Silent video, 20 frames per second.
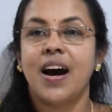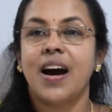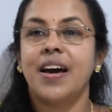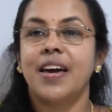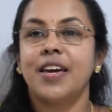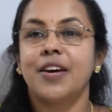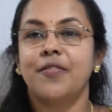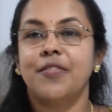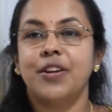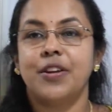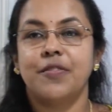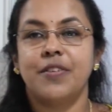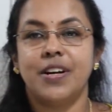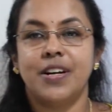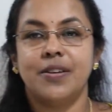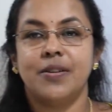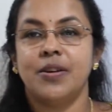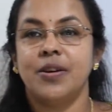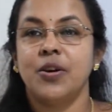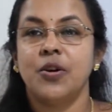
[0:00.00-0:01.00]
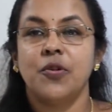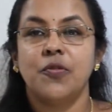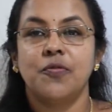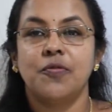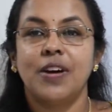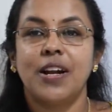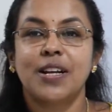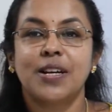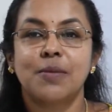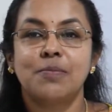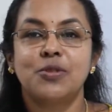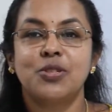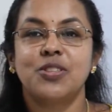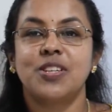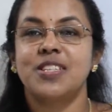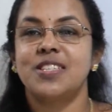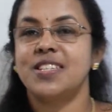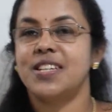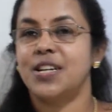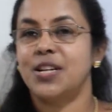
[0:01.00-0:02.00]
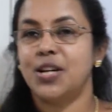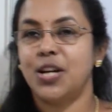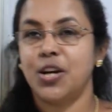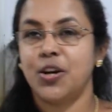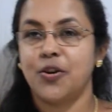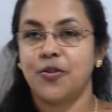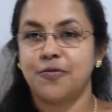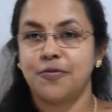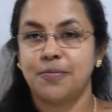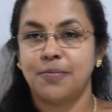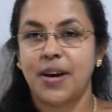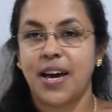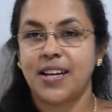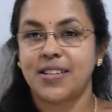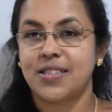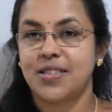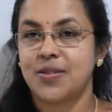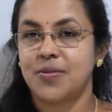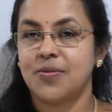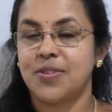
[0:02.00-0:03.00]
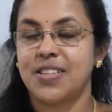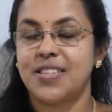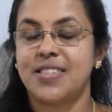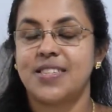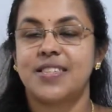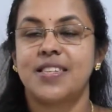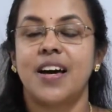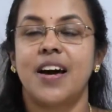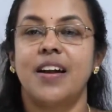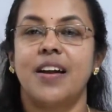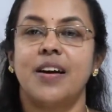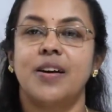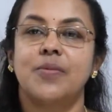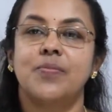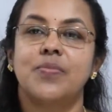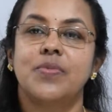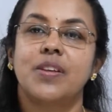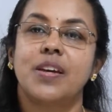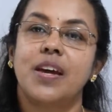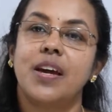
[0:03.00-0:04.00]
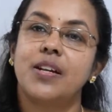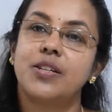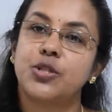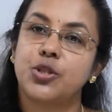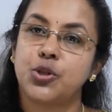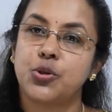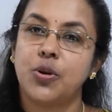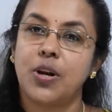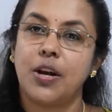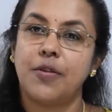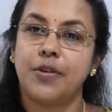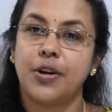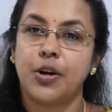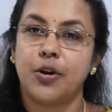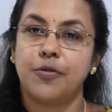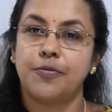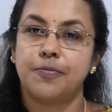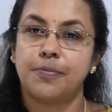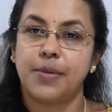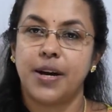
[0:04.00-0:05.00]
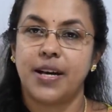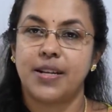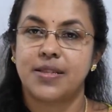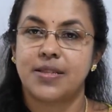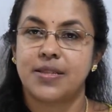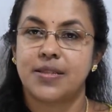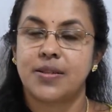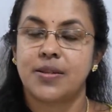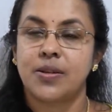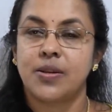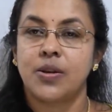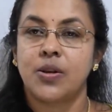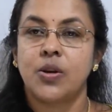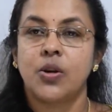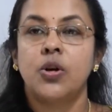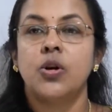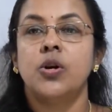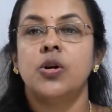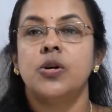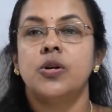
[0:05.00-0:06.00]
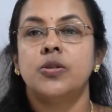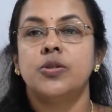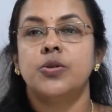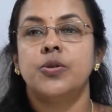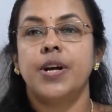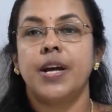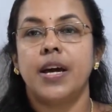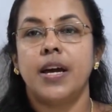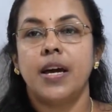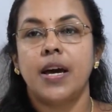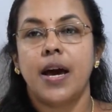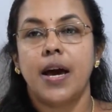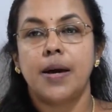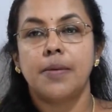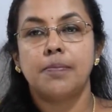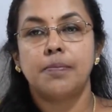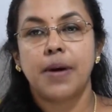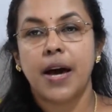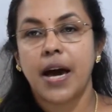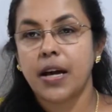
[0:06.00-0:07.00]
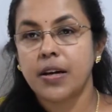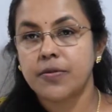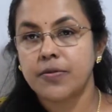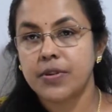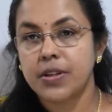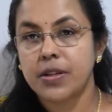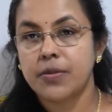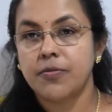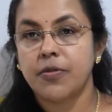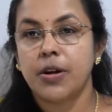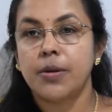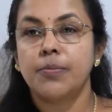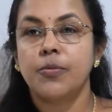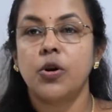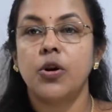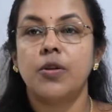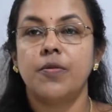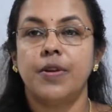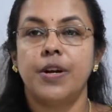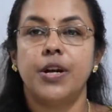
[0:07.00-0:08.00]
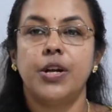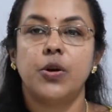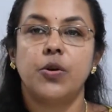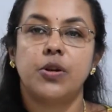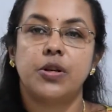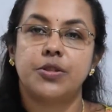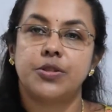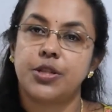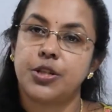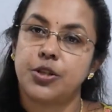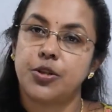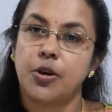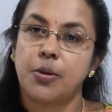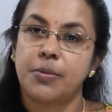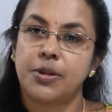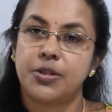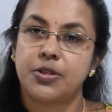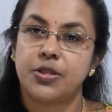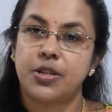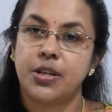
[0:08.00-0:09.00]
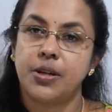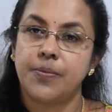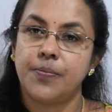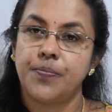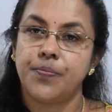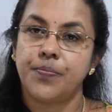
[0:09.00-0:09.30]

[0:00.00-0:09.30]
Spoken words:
Hi everyone, welcome to the journey of maths with Sarah, a true lover of maths. Today I am back with one more video on trigonometry,